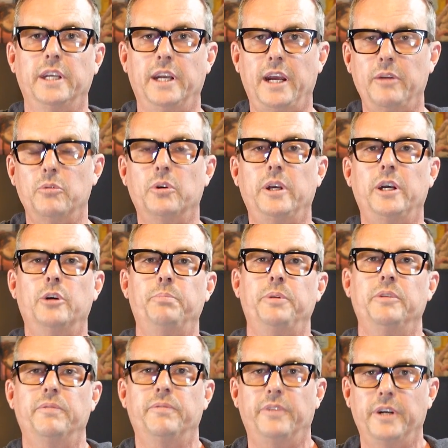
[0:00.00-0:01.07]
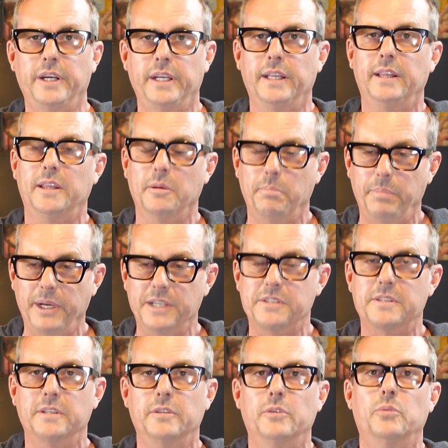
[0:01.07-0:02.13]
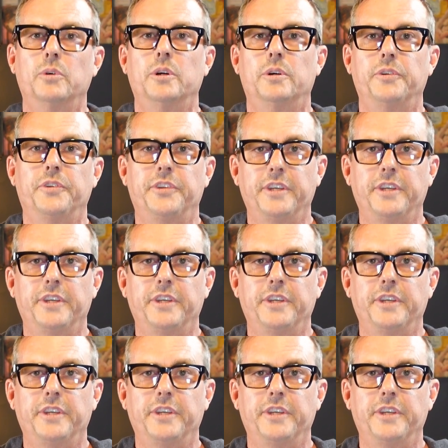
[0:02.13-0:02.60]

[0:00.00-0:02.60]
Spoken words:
and I will help you find the best in the world